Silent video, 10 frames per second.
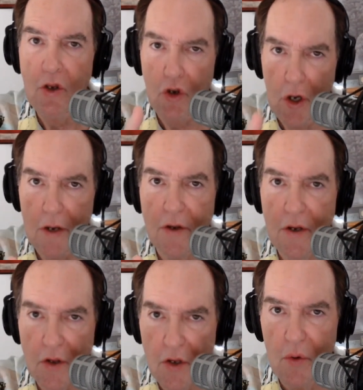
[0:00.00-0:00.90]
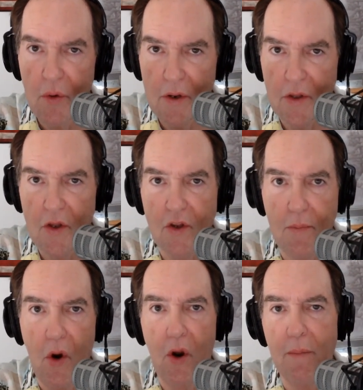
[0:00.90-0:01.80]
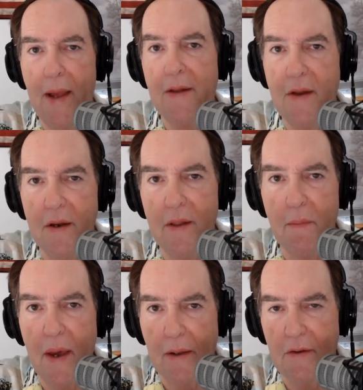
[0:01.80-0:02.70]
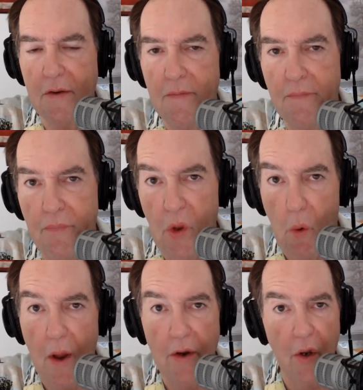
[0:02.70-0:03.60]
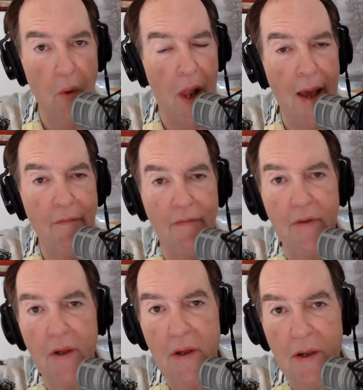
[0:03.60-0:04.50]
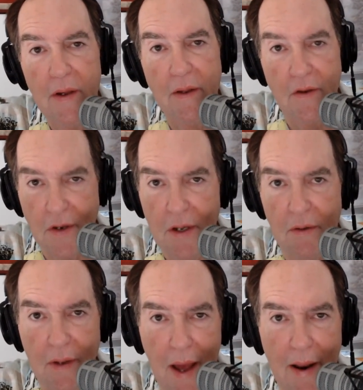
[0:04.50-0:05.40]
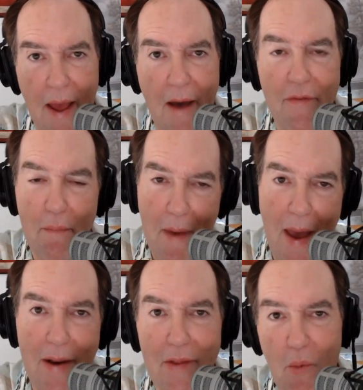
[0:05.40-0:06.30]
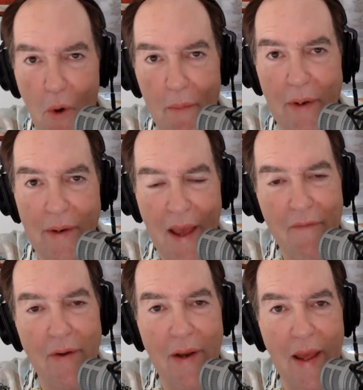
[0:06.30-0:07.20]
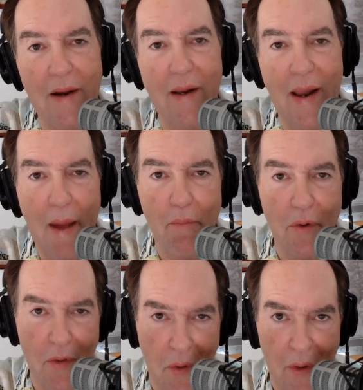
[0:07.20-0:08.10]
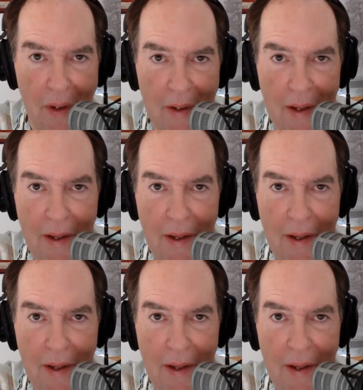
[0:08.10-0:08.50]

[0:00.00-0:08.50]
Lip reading: just as soon as the sperm gets into the mix. You want new life? You still got to have the man and the woman, even in a laboratory.